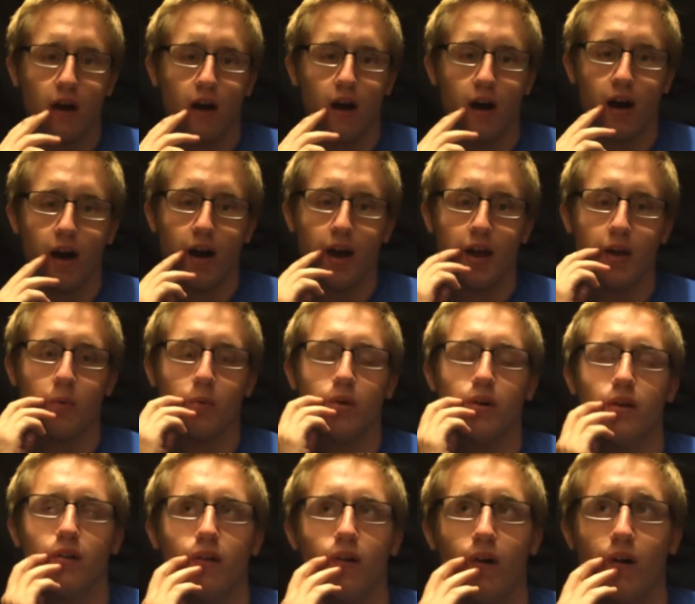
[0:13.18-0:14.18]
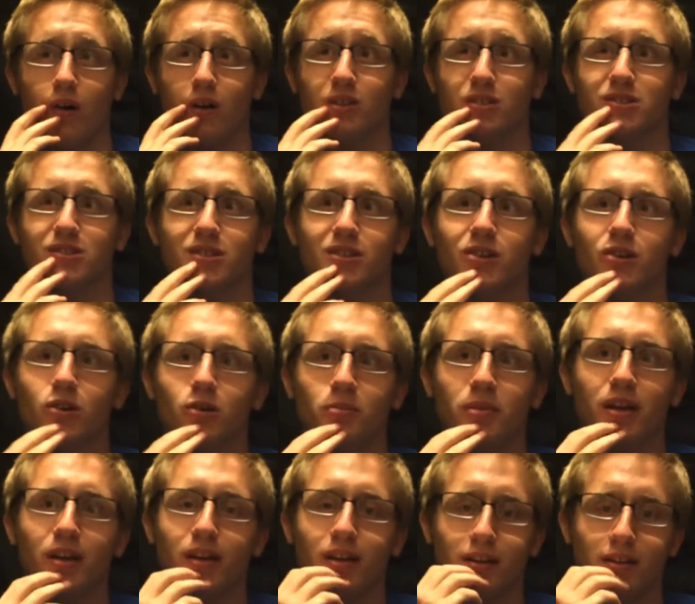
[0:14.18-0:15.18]
I will also
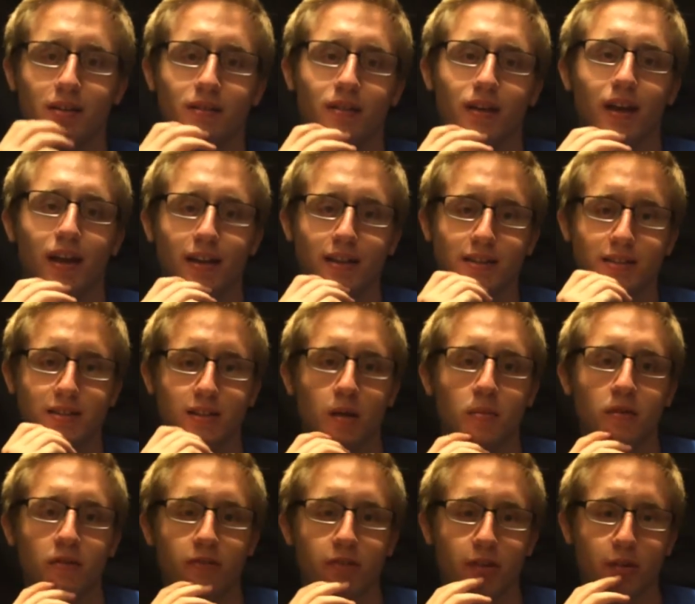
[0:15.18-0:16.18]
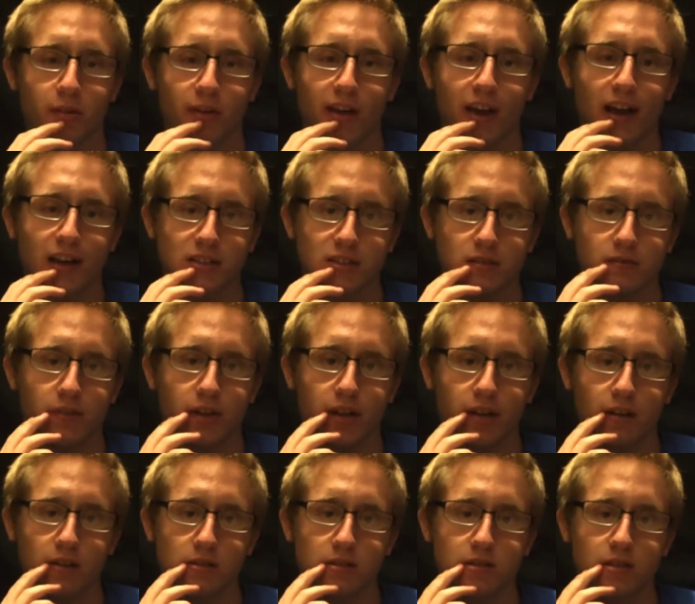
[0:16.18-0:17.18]
be in some of the reaction
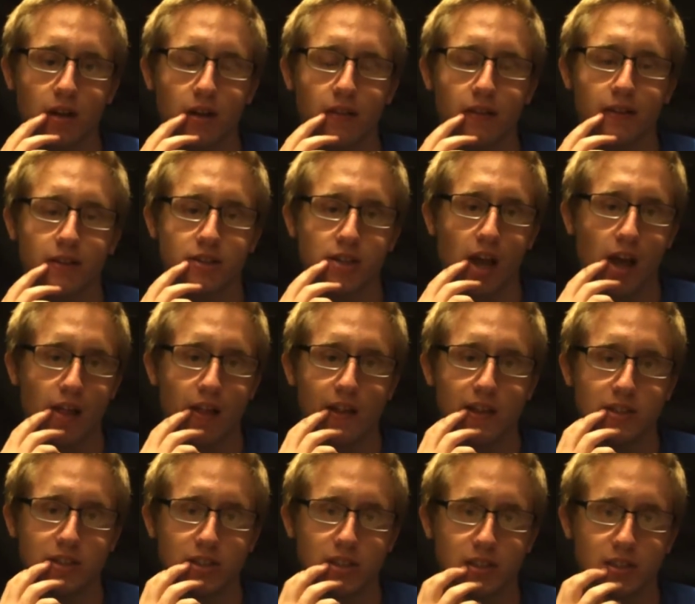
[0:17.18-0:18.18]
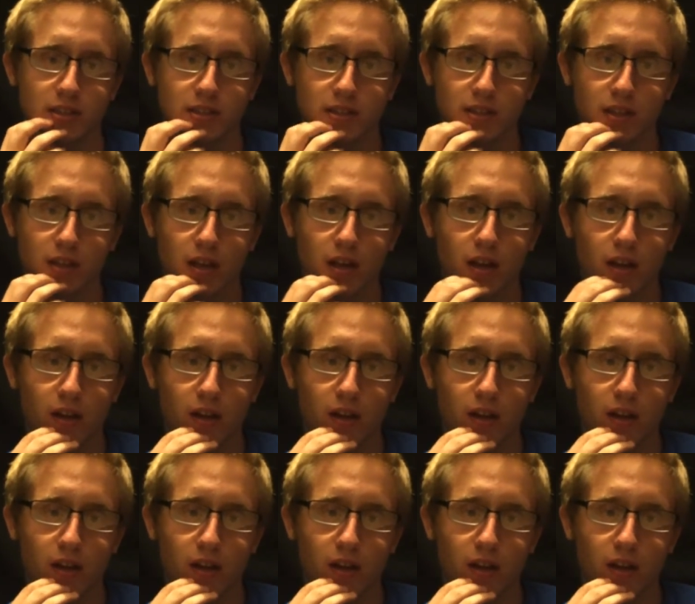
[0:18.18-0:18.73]
videos, none of the challenges